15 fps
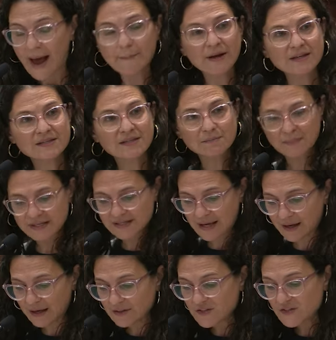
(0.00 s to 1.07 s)
The rabbis
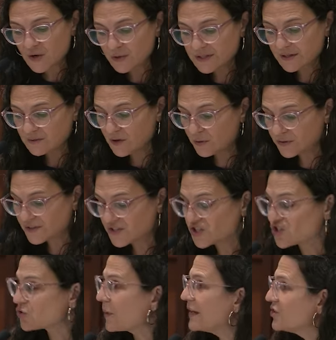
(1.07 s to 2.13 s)
in Masechet Sota
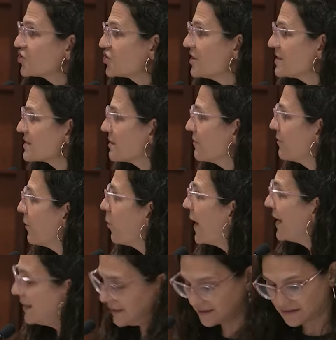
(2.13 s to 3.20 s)
note the strangeness
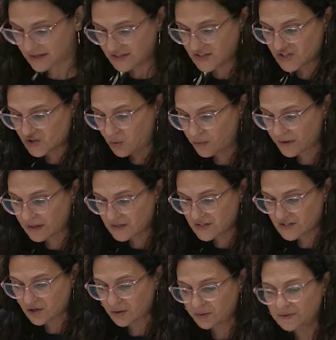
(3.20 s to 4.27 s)
of the way that this
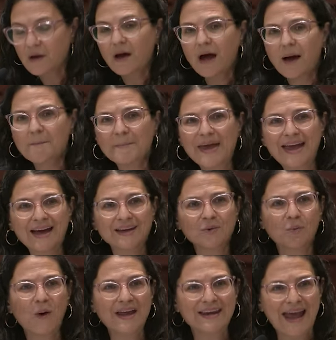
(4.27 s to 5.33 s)
story is told. A
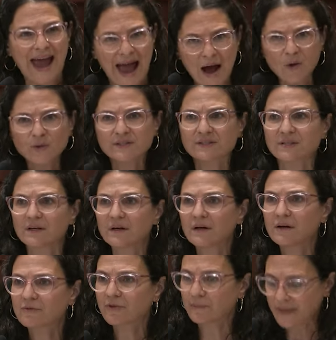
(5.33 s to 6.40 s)
man went out
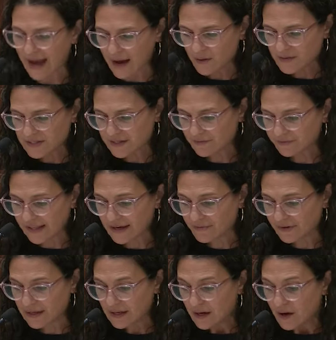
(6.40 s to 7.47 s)
from the house of
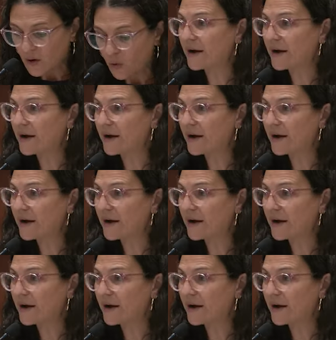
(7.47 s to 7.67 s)
Levi.